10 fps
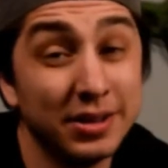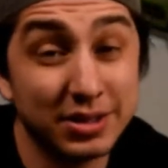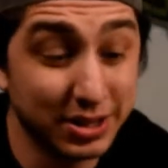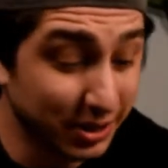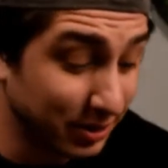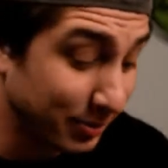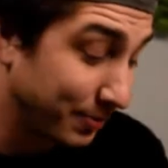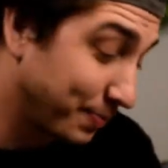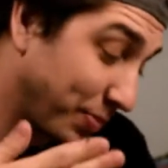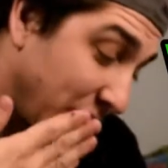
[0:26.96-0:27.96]

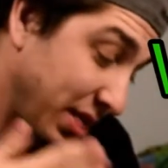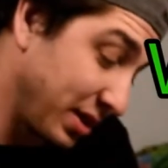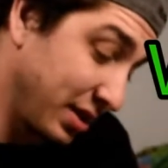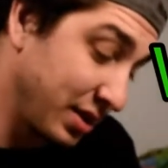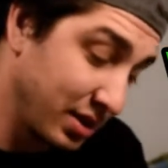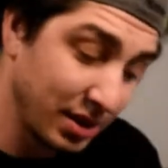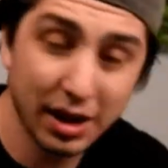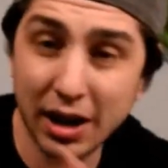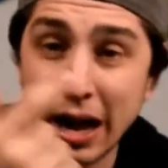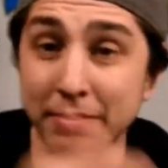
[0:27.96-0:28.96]
So
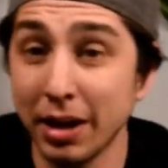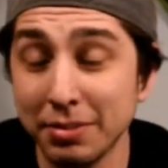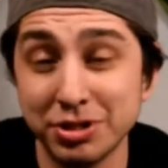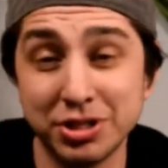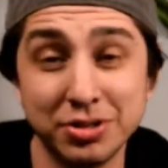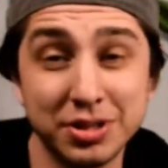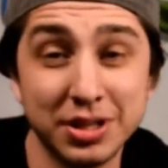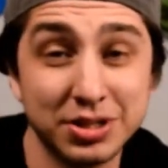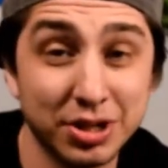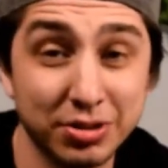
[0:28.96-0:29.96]
I'm just using
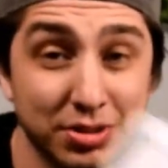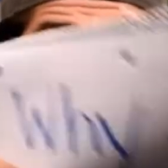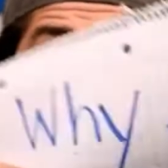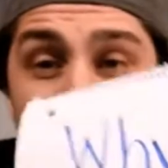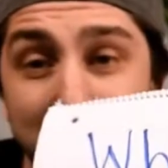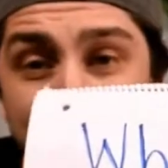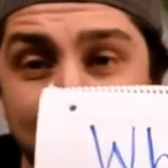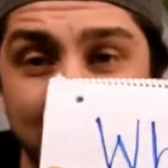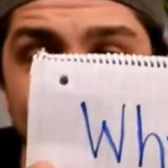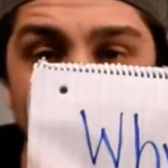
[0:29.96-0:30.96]
these notes so you
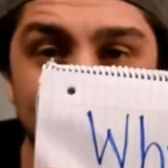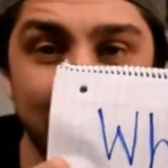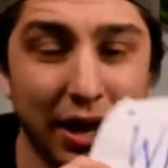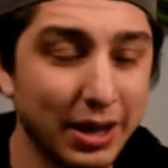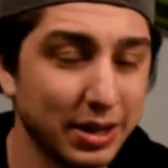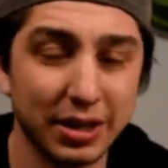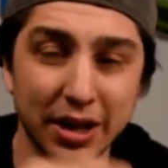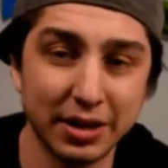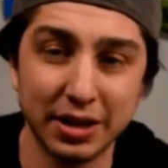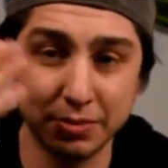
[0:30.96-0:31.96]
can kind
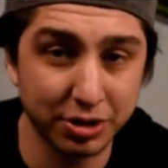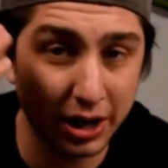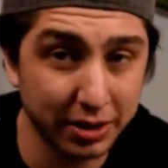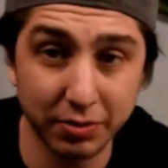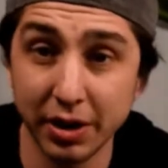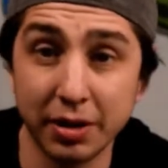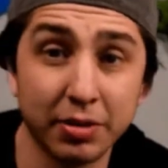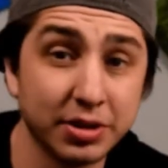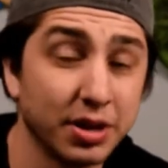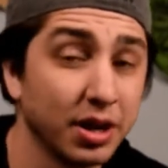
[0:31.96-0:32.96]
of keep track of what I
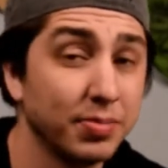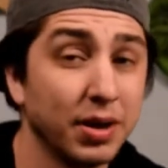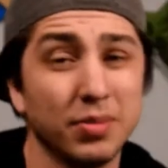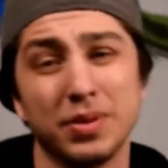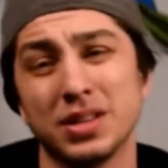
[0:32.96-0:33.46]
want to talk about,